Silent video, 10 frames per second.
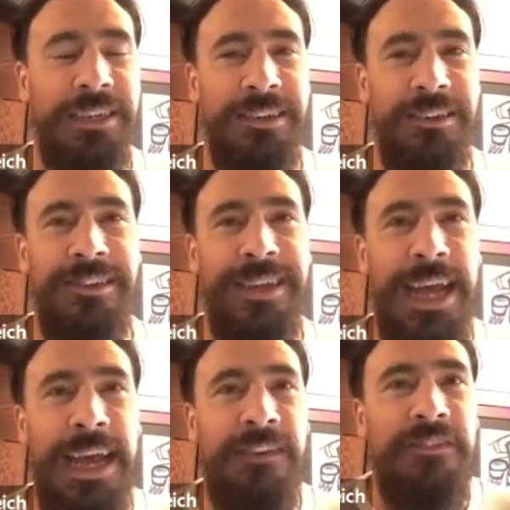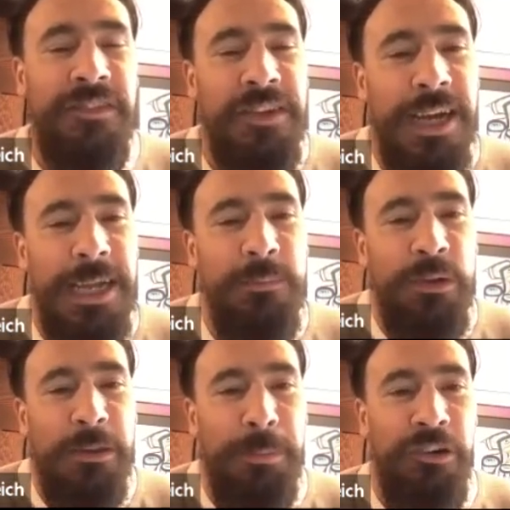just to have time
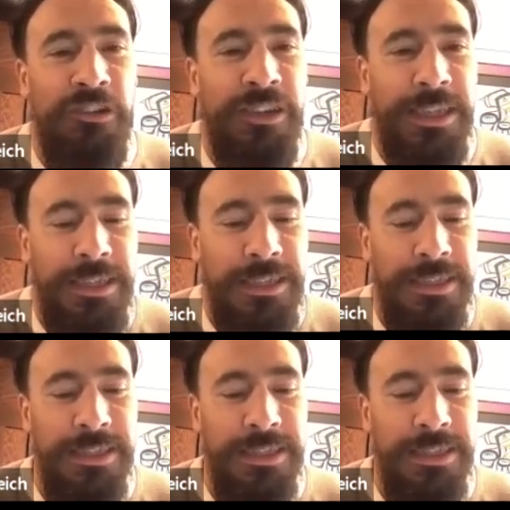with a person